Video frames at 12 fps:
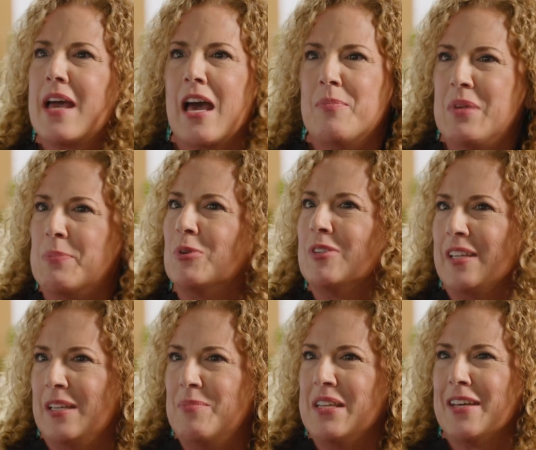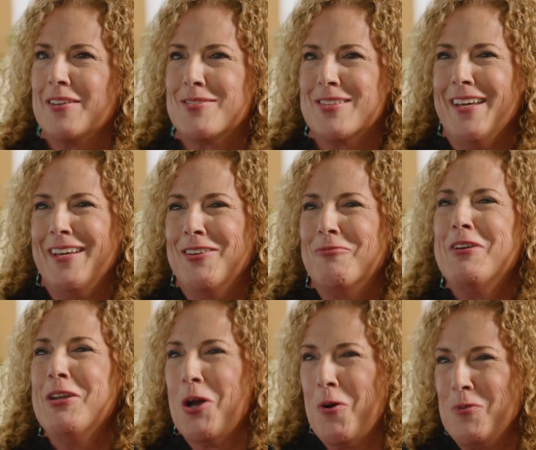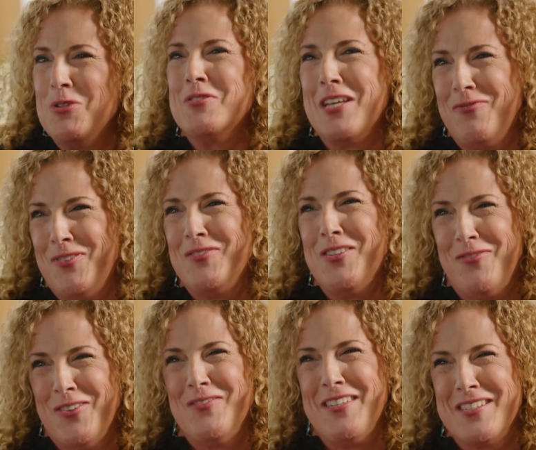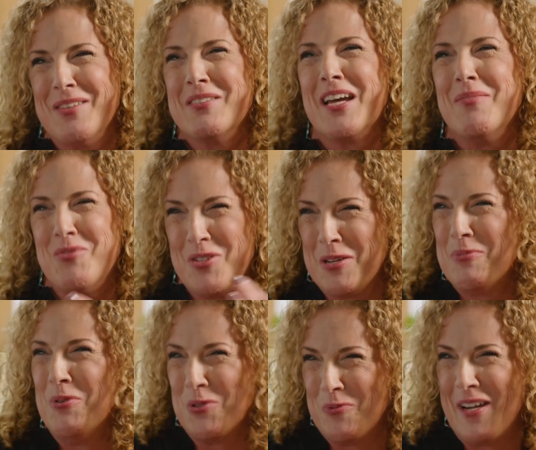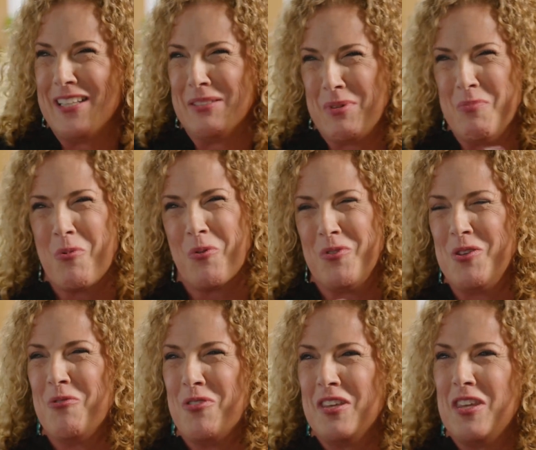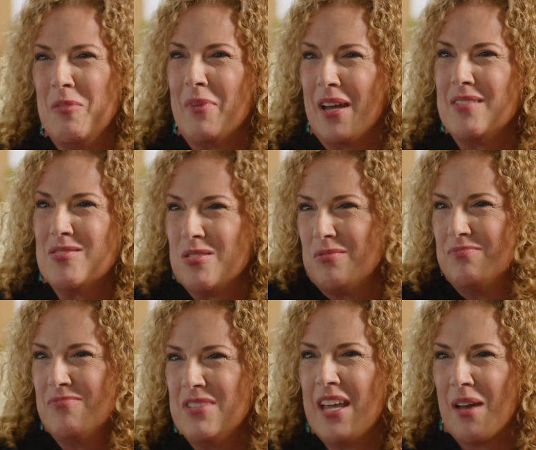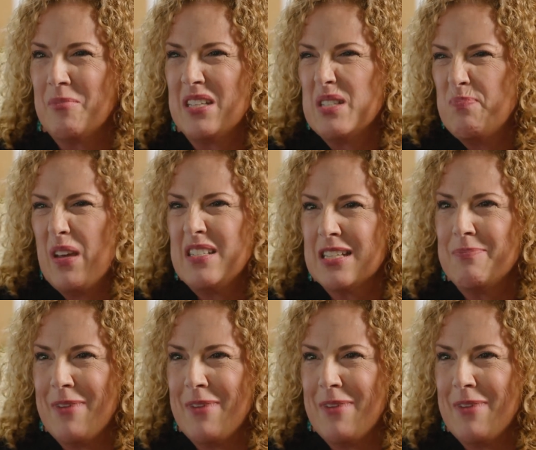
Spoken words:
add people in, because we know when you say 50-50, sometimes you get pulled away a little bit more than you think you might. So yeah, but it's basic